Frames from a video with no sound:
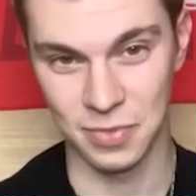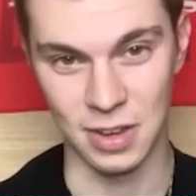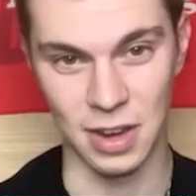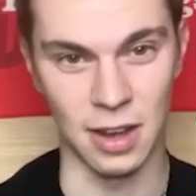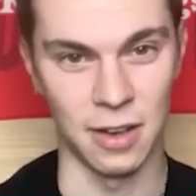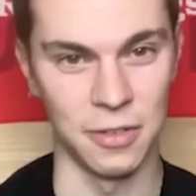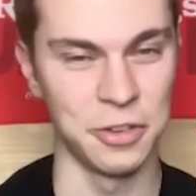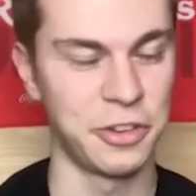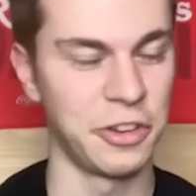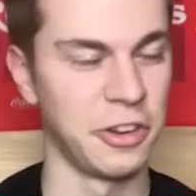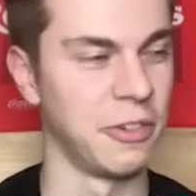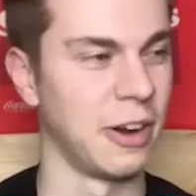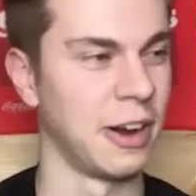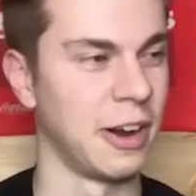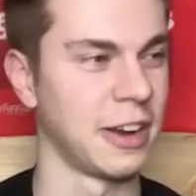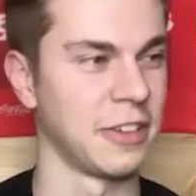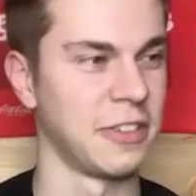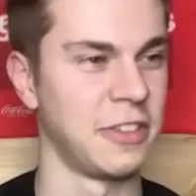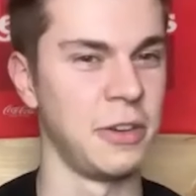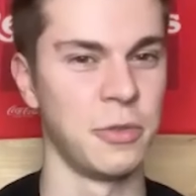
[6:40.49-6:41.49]
Obviously, right?
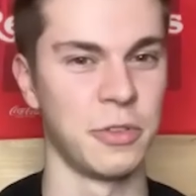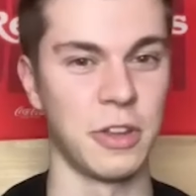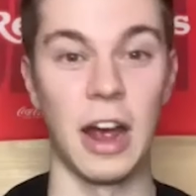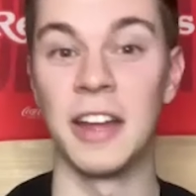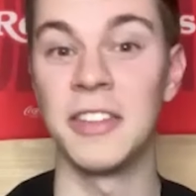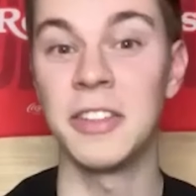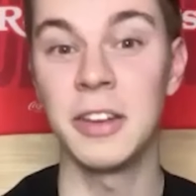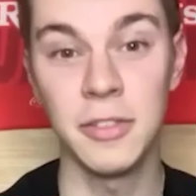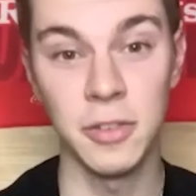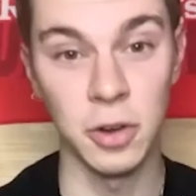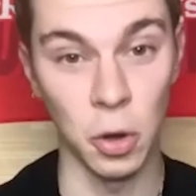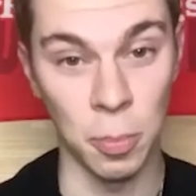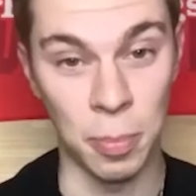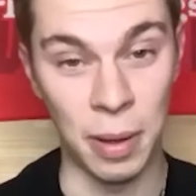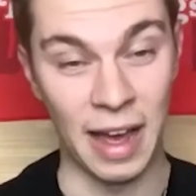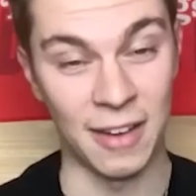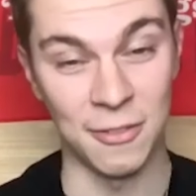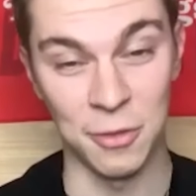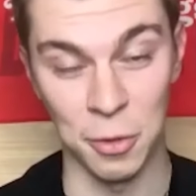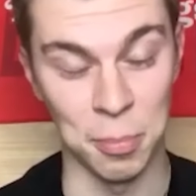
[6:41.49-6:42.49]
He was, I didn't even know
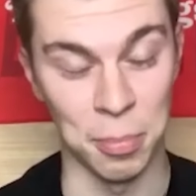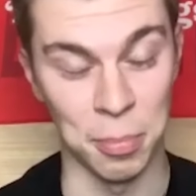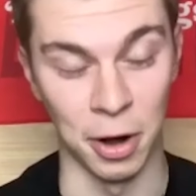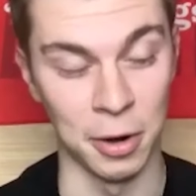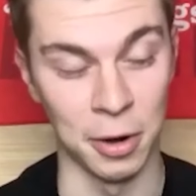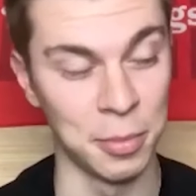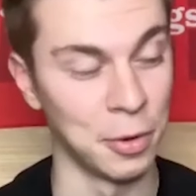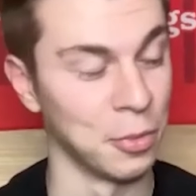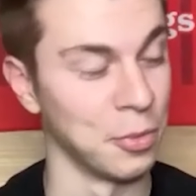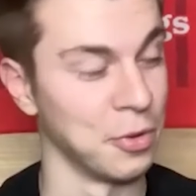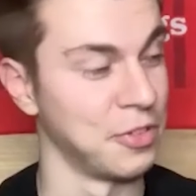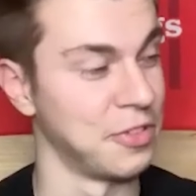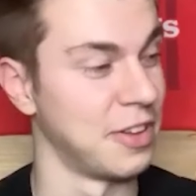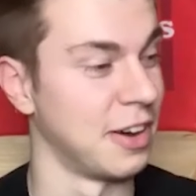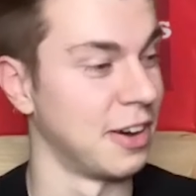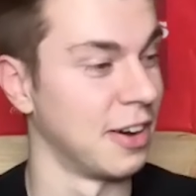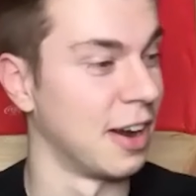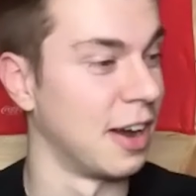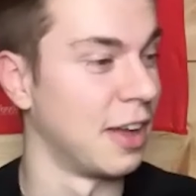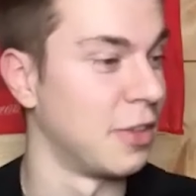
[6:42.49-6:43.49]
Pavel Barber was
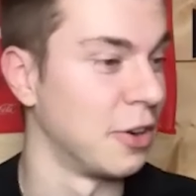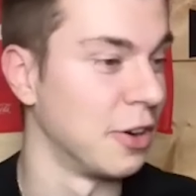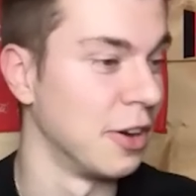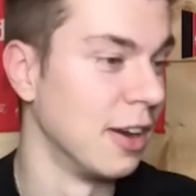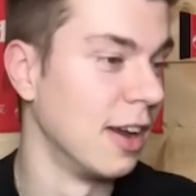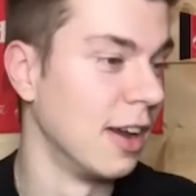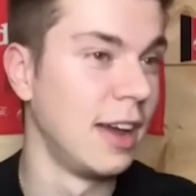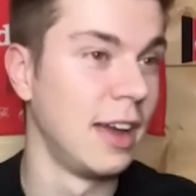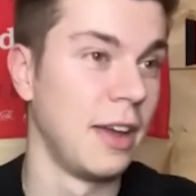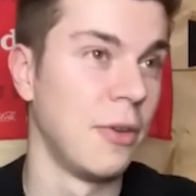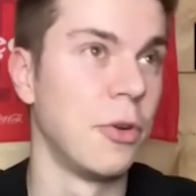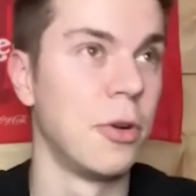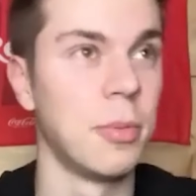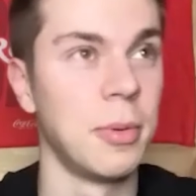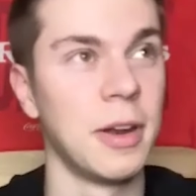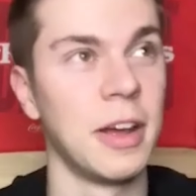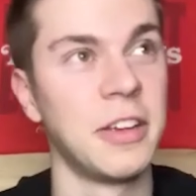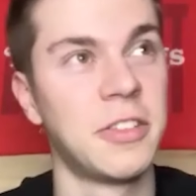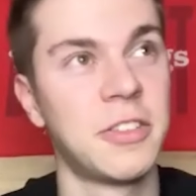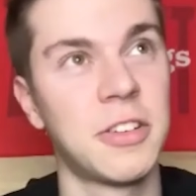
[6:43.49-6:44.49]
there either. Yeah. It would have been
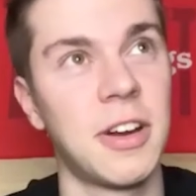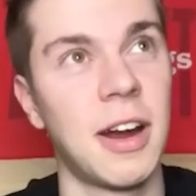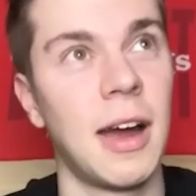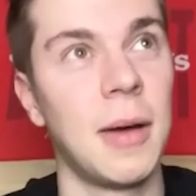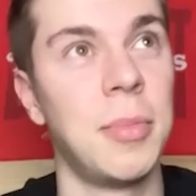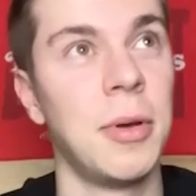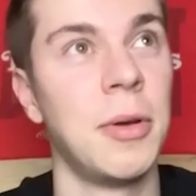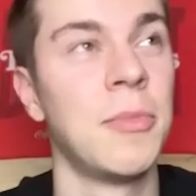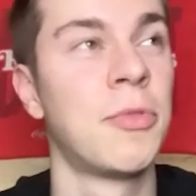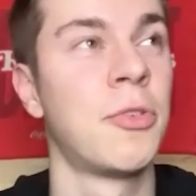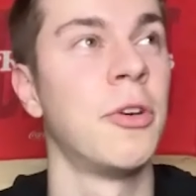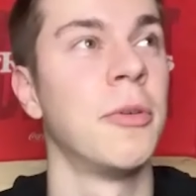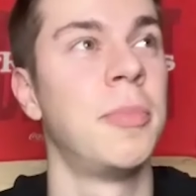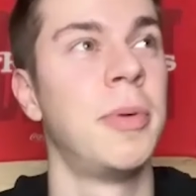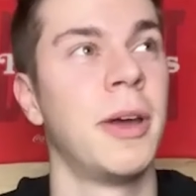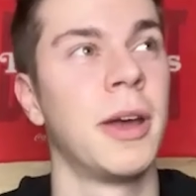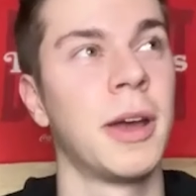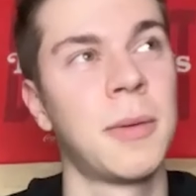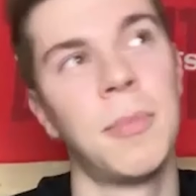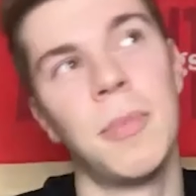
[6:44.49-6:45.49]
nice to grab him for a
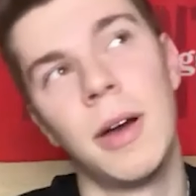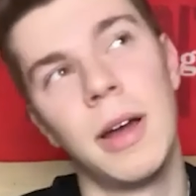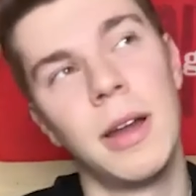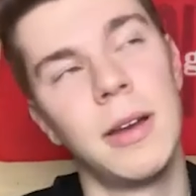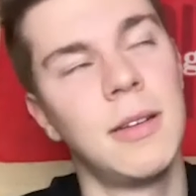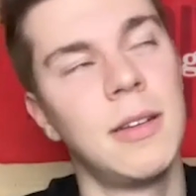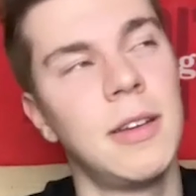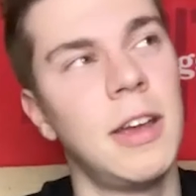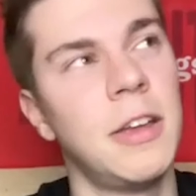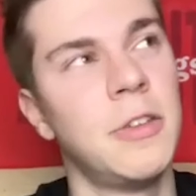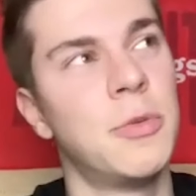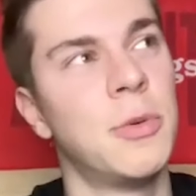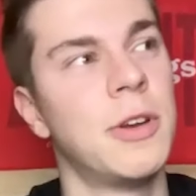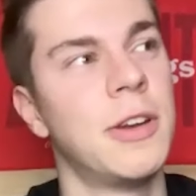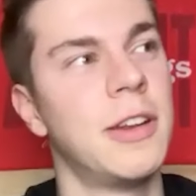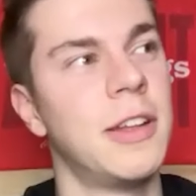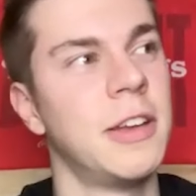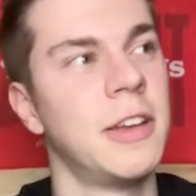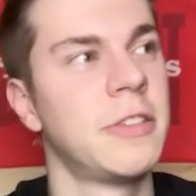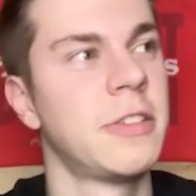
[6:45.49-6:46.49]
pick, but is what
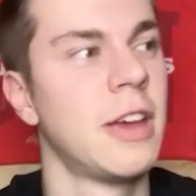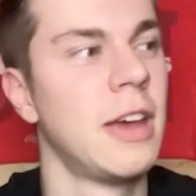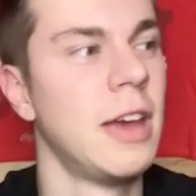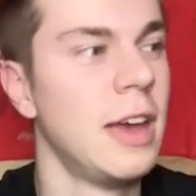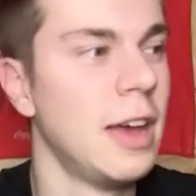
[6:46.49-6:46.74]
it is.